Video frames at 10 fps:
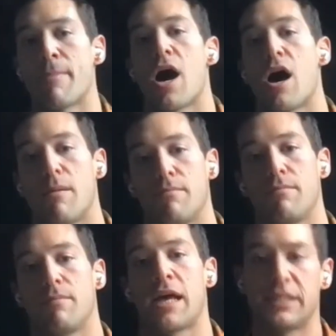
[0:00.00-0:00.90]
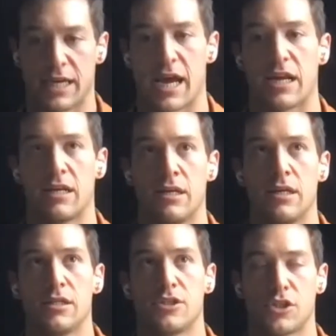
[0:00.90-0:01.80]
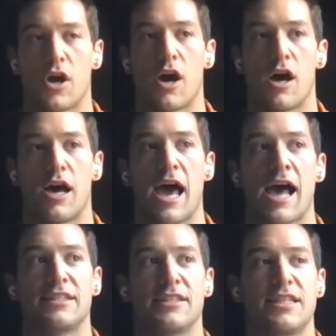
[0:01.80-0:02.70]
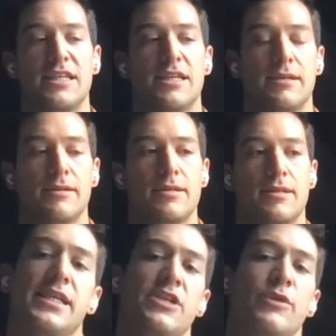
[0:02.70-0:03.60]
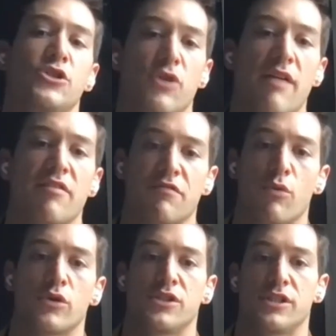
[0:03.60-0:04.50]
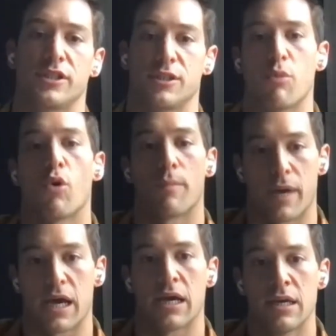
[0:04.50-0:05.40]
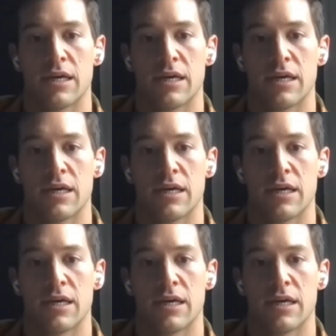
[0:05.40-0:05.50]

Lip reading: mom and dad saw as the continuing driving force to support me